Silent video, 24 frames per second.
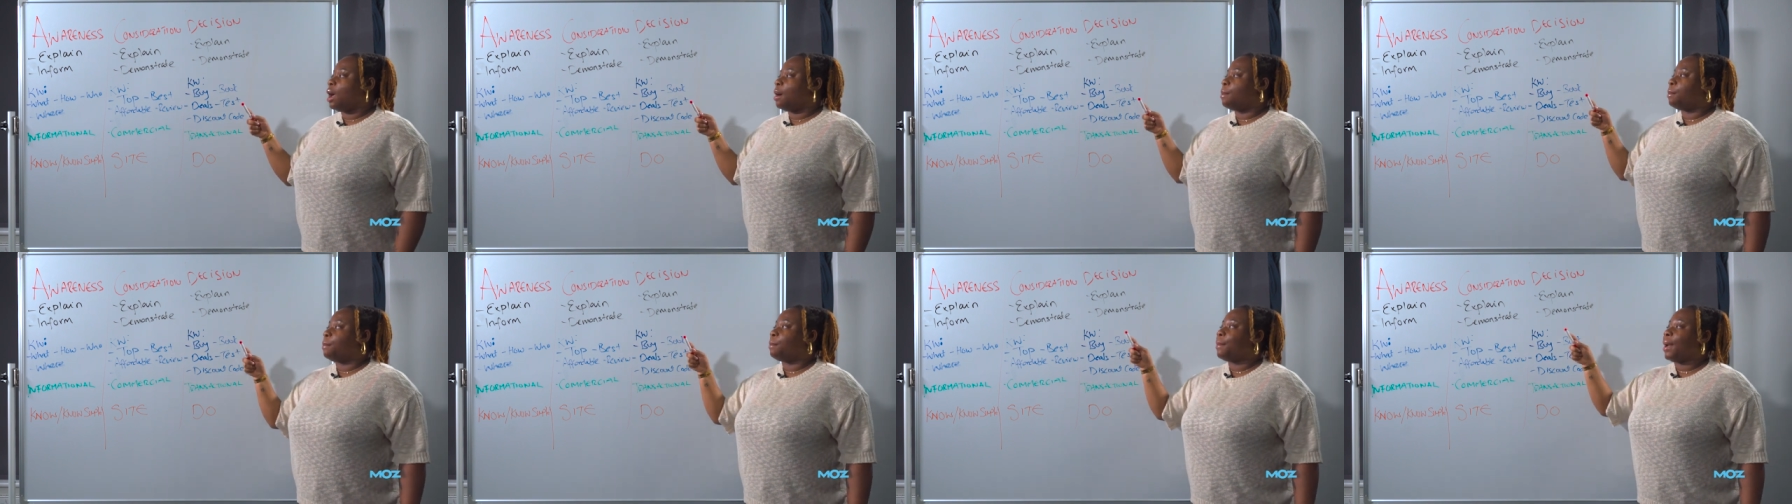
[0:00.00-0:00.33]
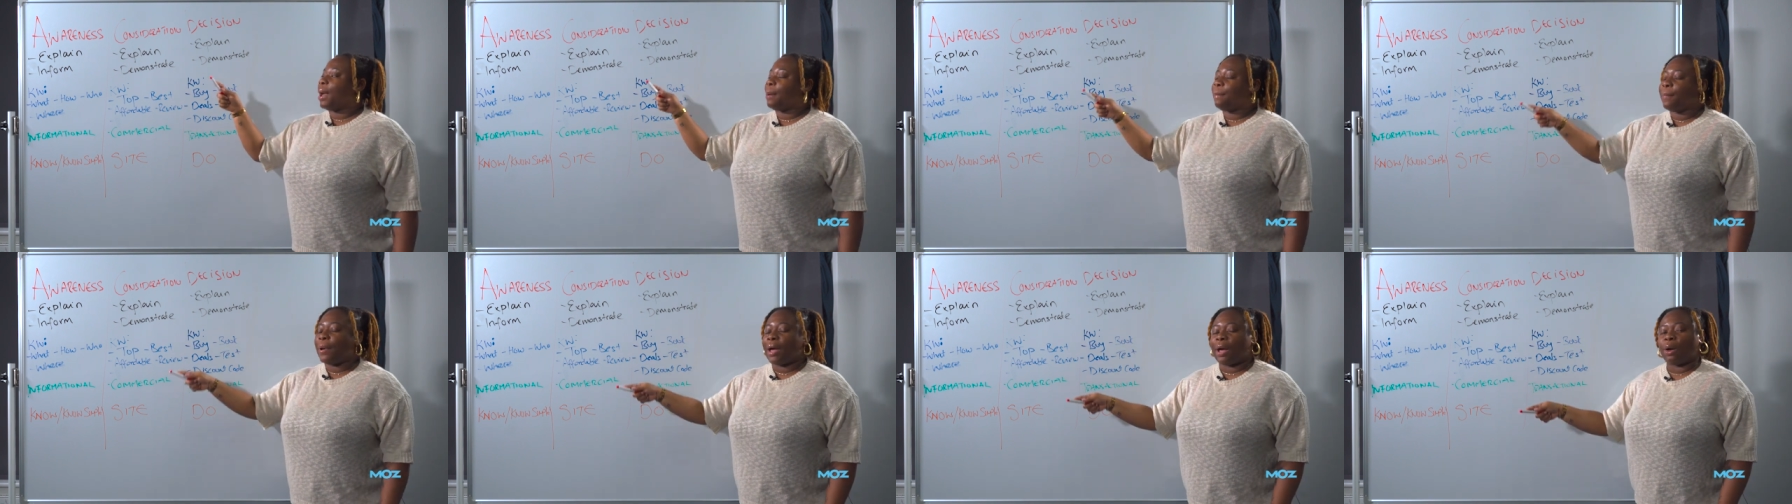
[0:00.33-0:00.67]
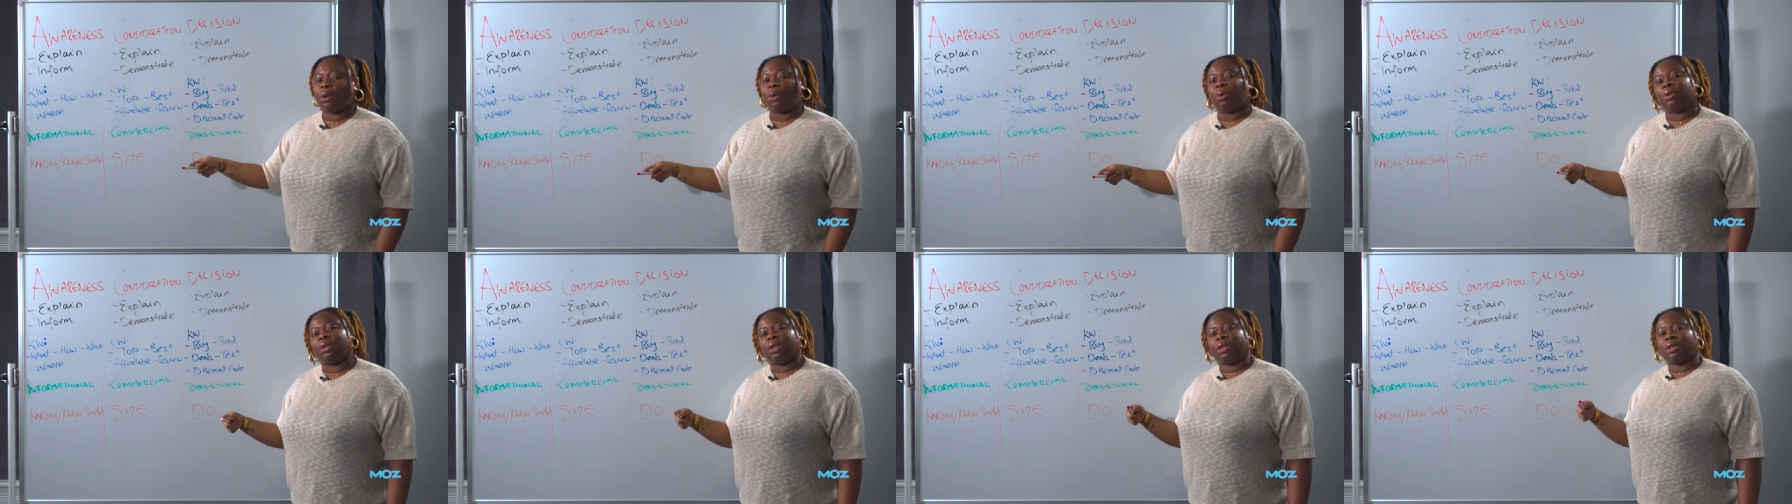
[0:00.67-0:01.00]
map
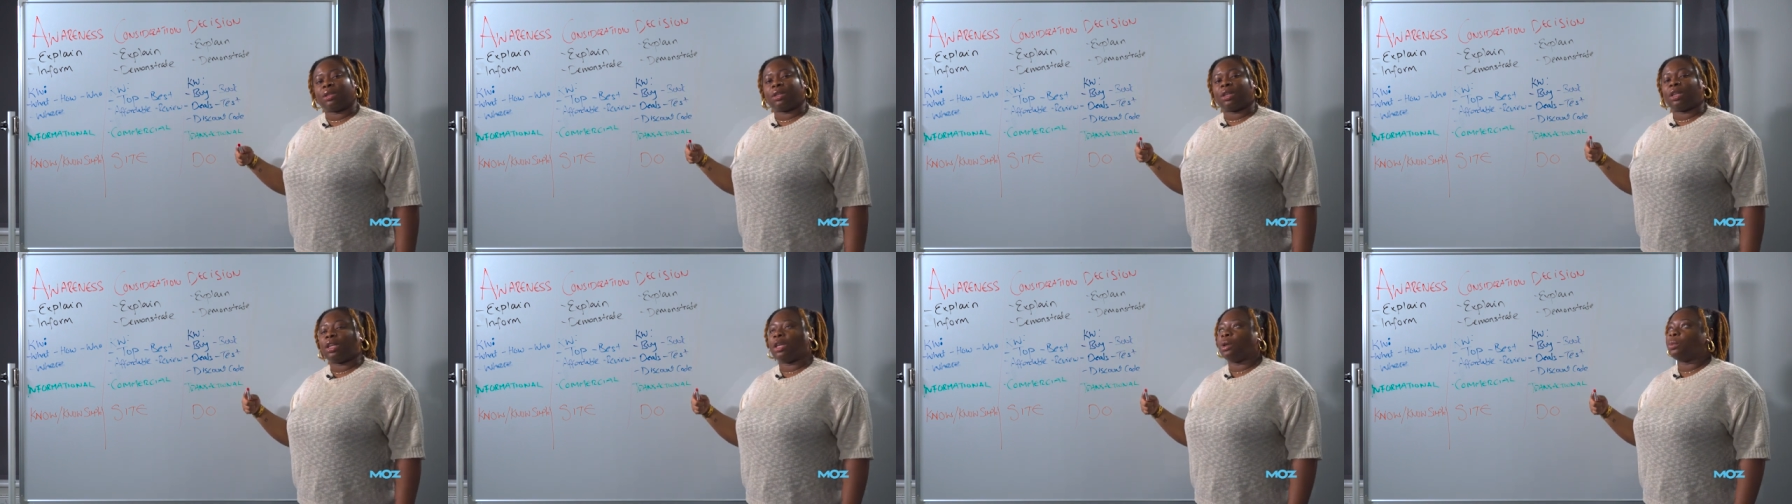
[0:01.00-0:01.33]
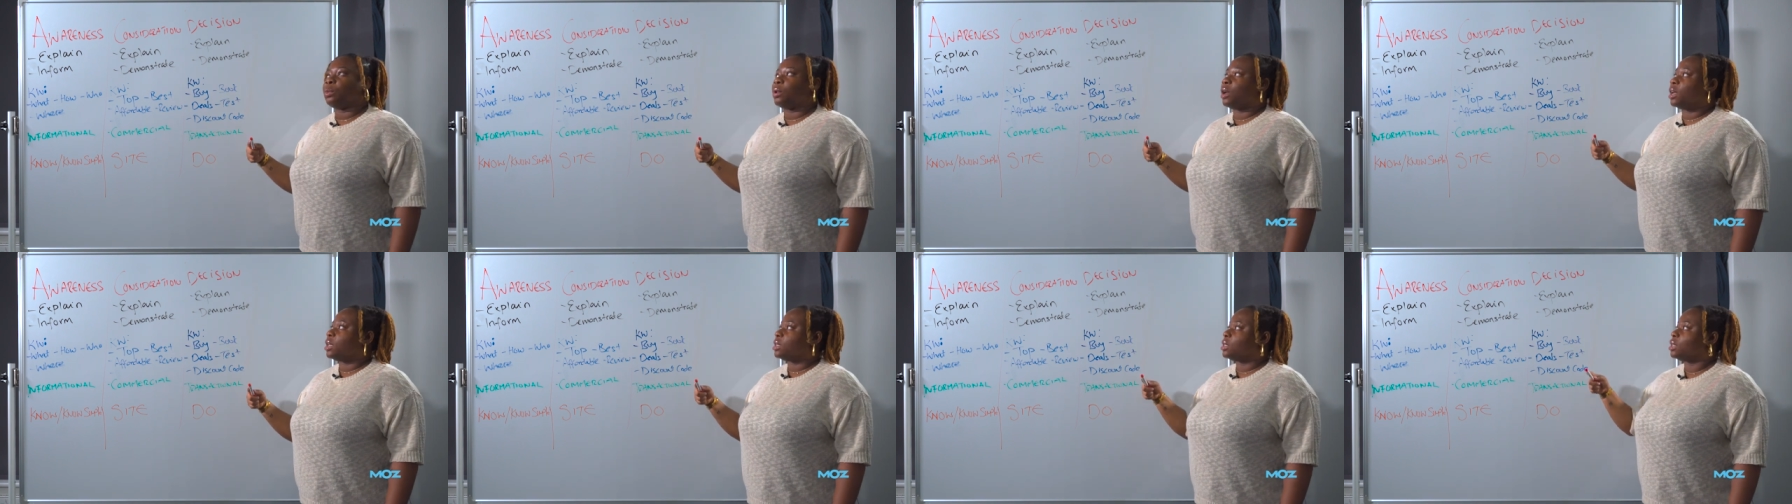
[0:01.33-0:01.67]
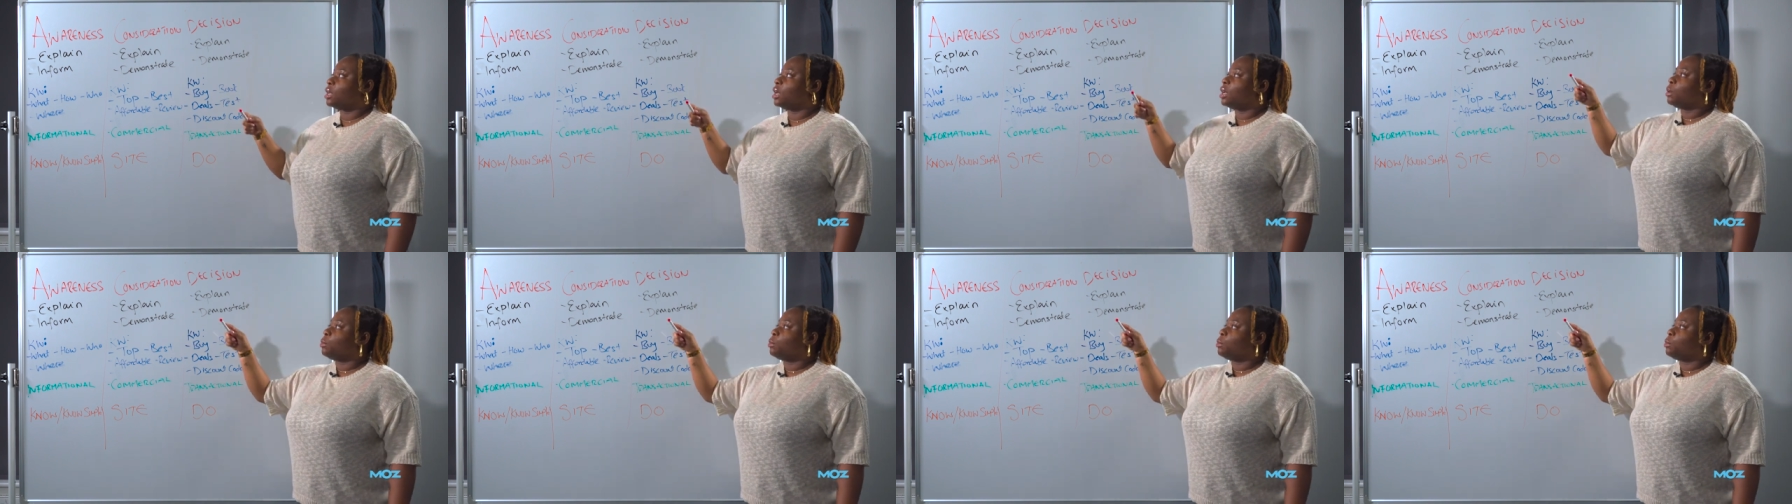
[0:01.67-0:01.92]
out all these keywords,